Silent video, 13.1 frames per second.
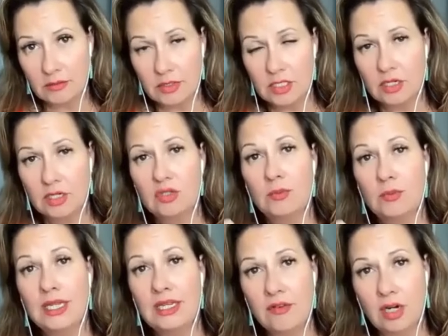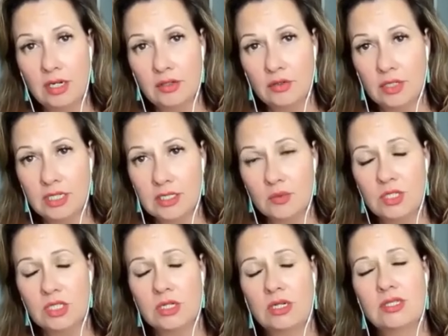We start to believe our littleness.
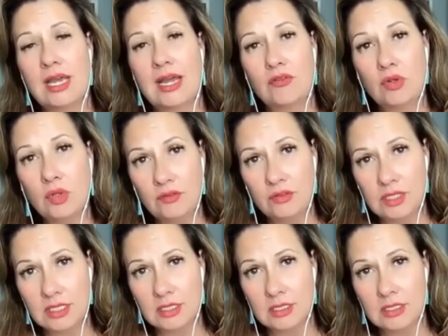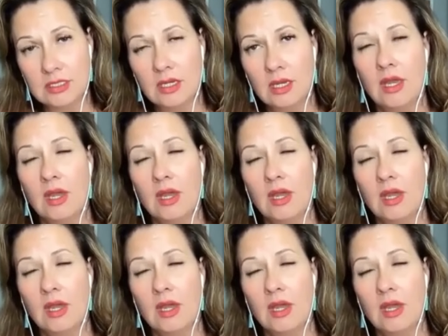We start to have grievances.